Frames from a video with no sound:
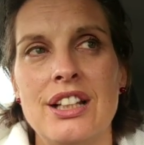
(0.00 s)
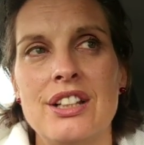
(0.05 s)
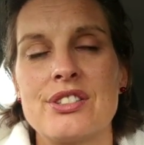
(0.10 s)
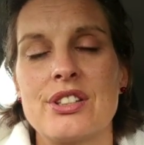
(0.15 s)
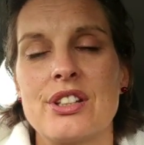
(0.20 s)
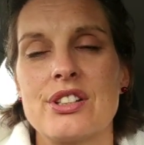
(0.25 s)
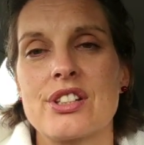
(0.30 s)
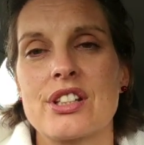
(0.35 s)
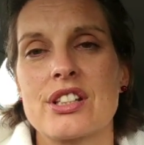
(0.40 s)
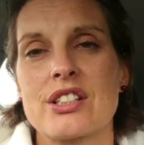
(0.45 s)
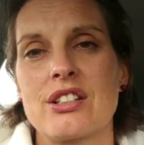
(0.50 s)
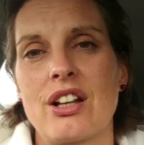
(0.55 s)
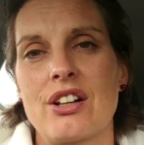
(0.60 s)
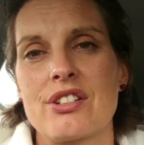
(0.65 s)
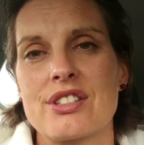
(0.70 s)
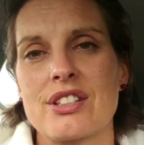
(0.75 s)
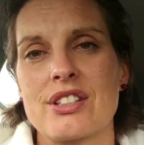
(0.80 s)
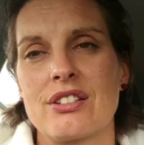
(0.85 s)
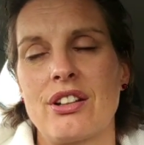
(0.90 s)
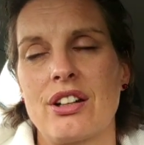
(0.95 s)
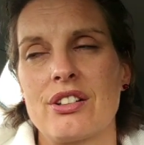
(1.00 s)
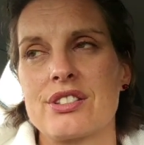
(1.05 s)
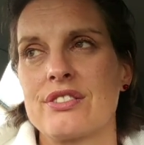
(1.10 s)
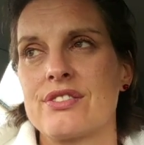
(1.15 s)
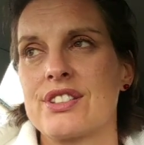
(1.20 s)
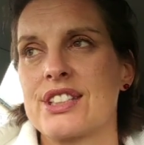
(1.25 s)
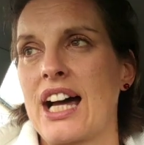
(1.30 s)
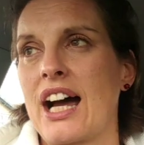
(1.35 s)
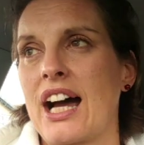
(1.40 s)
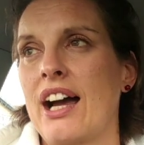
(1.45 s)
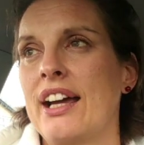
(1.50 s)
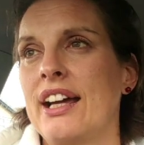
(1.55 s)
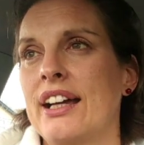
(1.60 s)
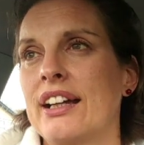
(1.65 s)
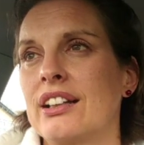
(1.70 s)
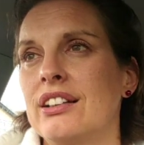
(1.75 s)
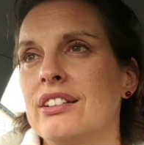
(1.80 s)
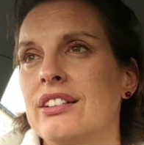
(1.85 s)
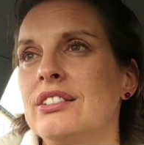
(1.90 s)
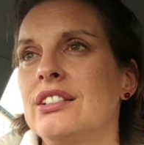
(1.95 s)
so just lots and lots of
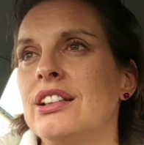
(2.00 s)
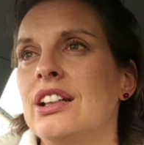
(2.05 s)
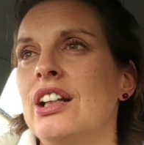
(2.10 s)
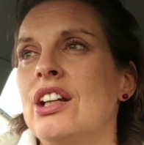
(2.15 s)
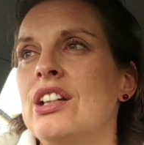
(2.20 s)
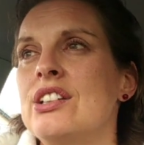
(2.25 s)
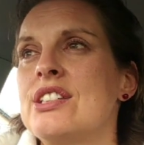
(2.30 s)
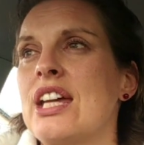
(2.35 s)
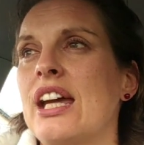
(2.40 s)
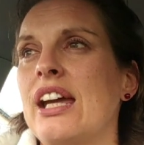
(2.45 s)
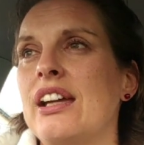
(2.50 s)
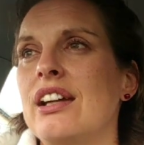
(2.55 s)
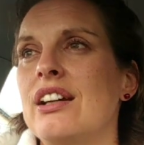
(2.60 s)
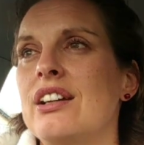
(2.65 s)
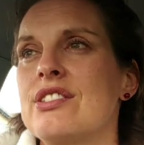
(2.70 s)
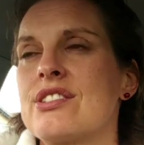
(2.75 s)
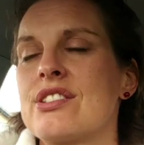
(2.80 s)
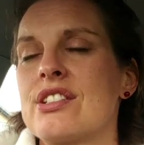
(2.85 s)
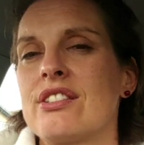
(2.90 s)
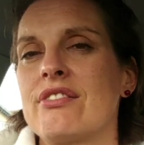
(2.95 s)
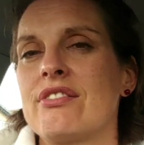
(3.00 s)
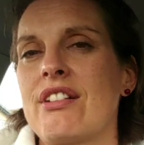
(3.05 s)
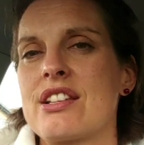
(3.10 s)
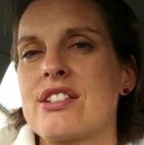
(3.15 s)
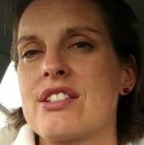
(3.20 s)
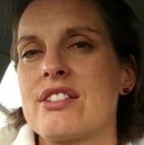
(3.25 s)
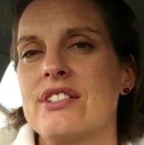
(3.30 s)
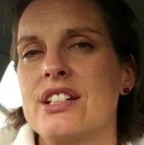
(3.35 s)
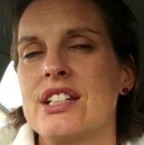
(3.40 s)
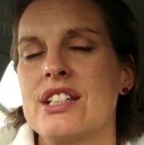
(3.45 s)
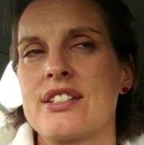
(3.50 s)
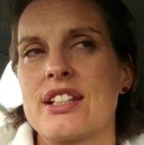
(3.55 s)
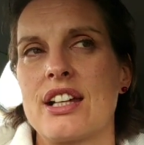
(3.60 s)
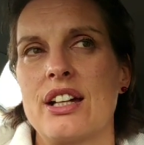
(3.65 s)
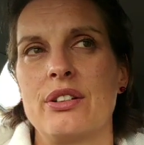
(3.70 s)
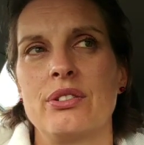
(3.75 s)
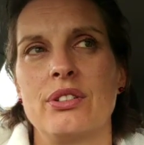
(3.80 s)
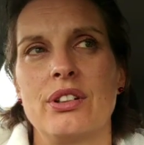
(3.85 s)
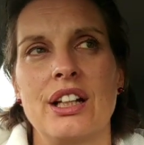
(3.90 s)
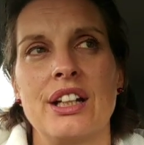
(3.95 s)
sighing and tears and the rest of it.
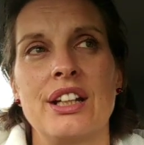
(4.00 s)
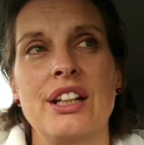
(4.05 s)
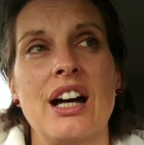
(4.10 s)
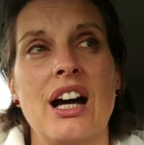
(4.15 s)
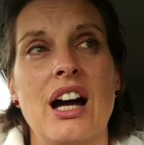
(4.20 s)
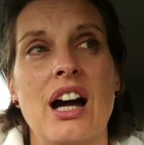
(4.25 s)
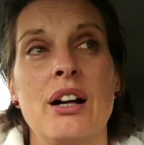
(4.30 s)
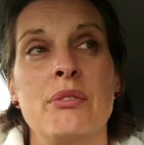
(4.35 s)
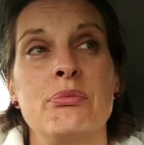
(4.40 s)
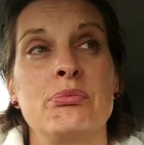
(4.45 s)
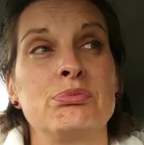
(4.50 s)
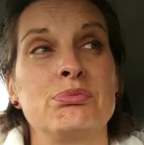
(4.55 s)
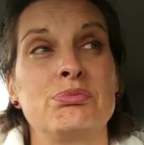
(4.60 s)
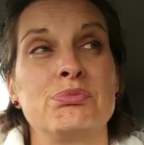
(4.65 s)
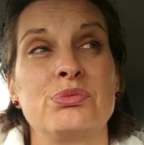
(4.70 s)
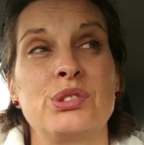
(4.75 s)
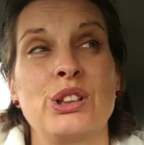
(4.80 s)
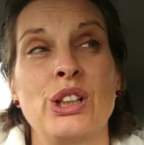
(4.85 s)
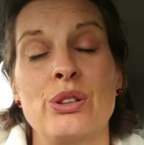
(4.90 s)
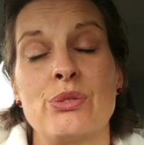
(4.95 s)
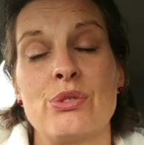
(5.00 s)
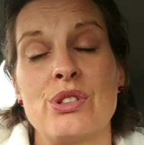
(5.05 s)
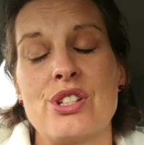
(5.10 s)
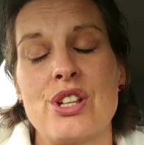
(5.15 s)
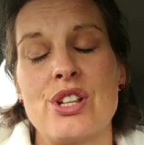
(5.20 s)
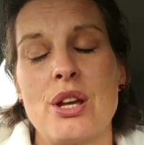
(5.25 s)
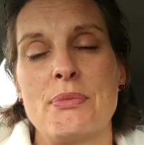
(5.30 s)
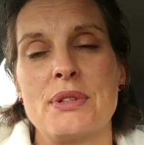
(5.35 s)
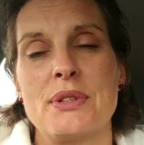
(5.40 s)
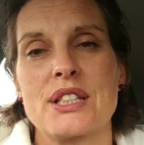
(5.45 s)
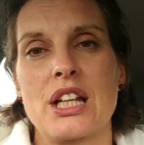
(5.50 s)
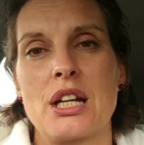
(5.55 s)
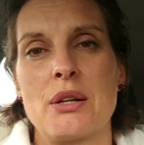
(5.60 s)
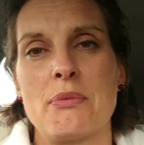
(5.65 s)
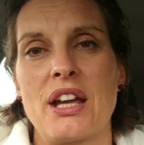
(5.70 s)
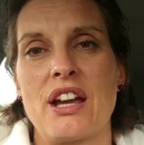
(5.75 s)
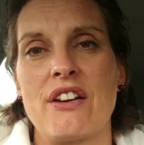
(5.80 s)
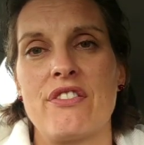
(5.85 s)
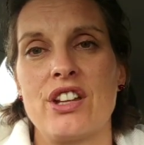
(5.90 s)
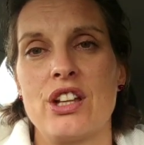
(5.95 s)
So, and I'm going to assume it's going to
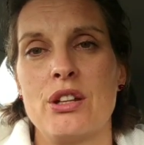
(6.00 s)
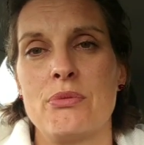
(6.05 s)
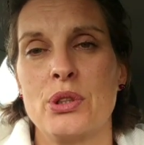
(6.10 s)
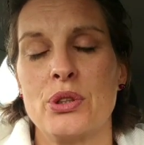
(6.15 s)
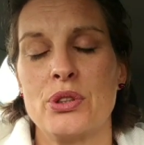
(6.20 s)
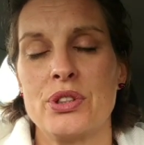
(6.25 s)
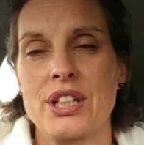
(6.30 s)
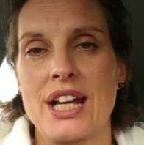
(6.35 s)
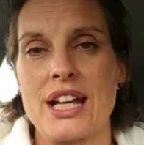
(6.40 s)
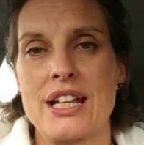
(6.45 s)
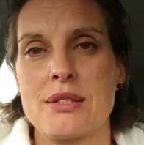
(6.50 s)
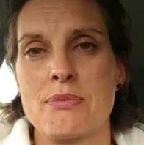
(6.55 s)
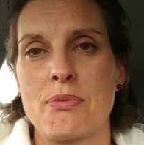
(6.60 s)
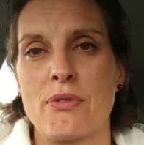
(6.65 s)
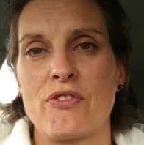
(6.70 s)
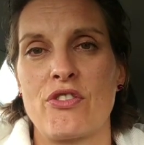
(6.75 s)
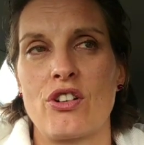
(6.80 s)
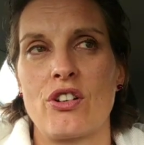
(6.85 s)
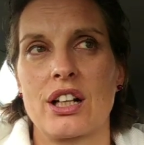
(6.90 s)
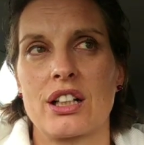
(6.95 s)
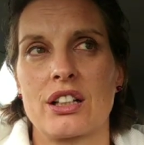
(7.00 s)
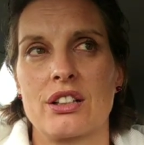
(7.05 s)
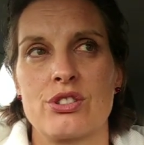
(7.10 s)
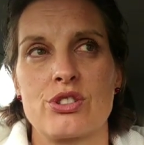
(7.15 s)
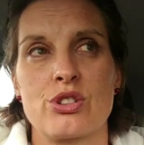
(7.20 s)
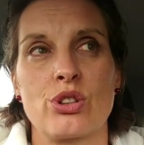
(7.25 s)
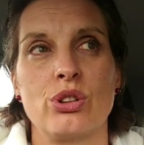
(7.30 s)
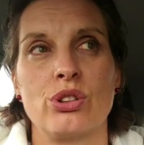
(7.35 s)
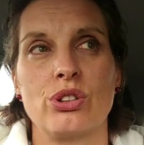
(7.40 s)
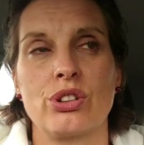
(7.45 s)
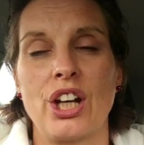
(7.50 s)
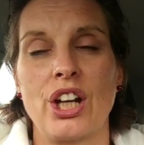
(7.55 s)
be a few more days before I can talk